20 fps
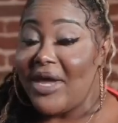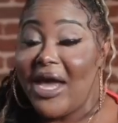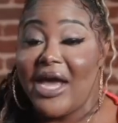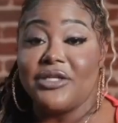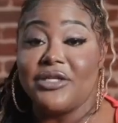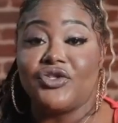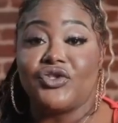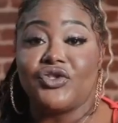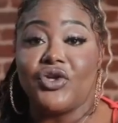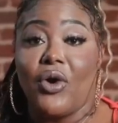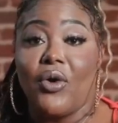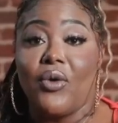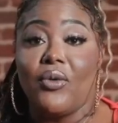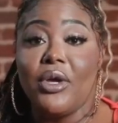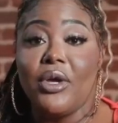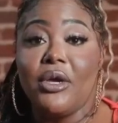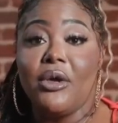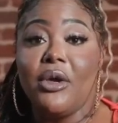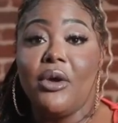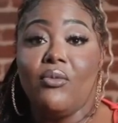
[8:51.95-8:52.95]
And so
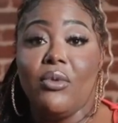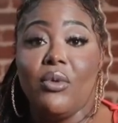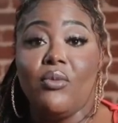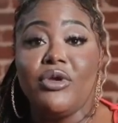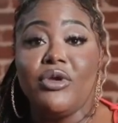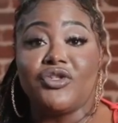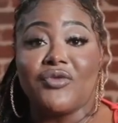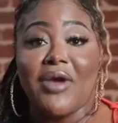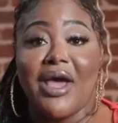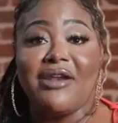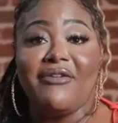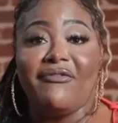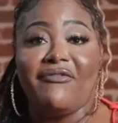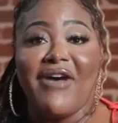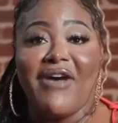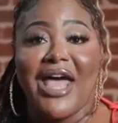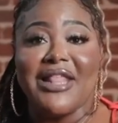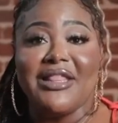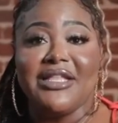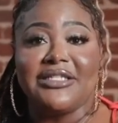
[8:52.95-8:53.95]
when we're trying to
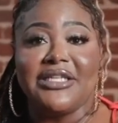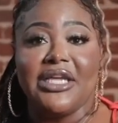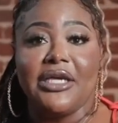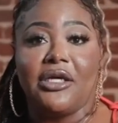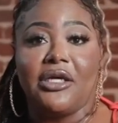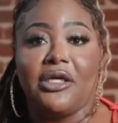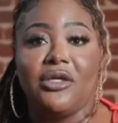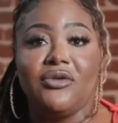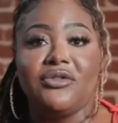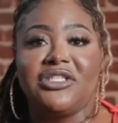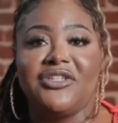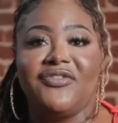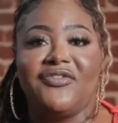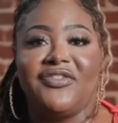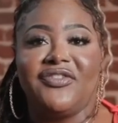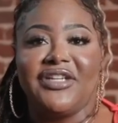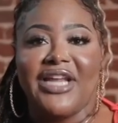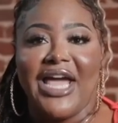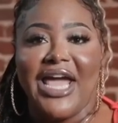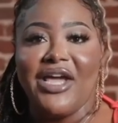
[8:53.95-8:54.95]
find this inclusive
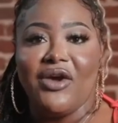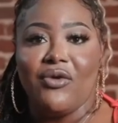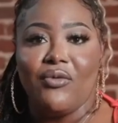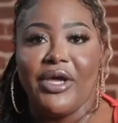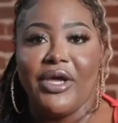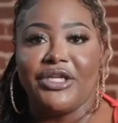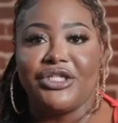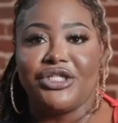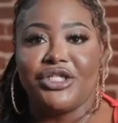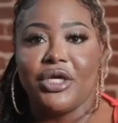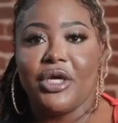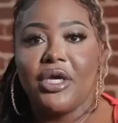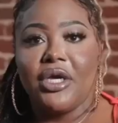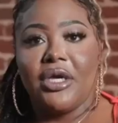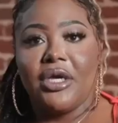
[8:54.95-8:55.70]
language